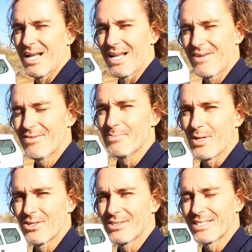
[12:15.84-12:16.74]
I love it
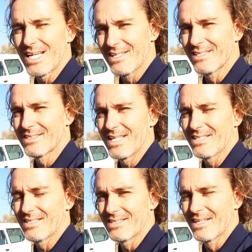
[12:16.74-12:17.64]
because it's
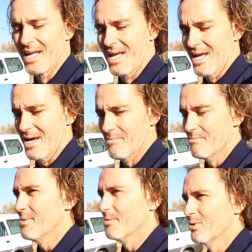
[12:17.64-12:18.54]
understated.
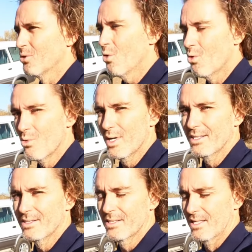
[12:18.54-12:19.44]
People
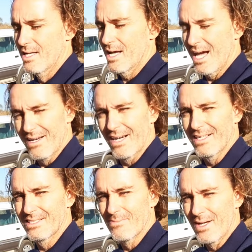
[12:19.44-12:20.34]
always
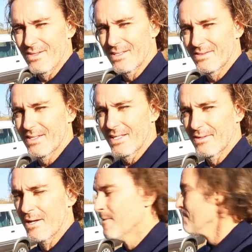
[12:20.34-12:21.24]
underestimate this thing.